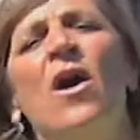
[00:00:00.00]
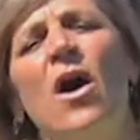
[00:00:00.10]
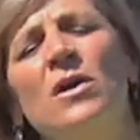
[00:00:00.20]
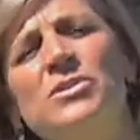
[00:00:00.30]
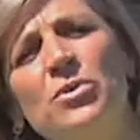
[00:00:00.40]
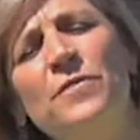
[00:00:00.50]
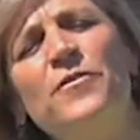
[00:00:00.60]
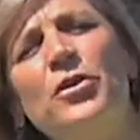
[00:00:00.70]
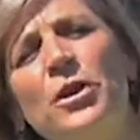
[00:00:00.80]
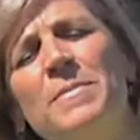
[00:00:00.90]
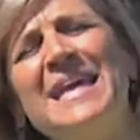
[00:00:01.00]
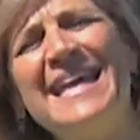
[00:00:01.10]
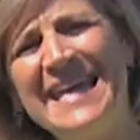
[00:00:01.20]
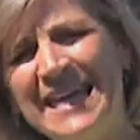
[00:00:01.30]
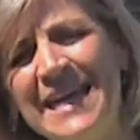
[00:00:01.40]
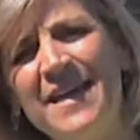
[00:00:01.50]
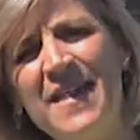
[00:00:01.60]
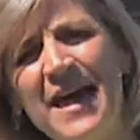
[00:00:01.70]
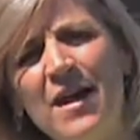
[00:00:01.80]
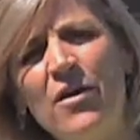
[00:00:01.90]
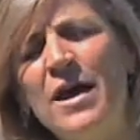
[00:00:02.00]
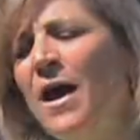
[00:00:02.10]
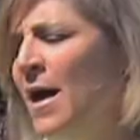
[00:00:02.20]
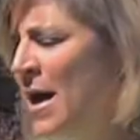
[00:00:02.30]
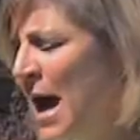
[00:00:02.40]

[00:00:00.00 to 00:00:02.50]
Also, if you're going to be eating in that area,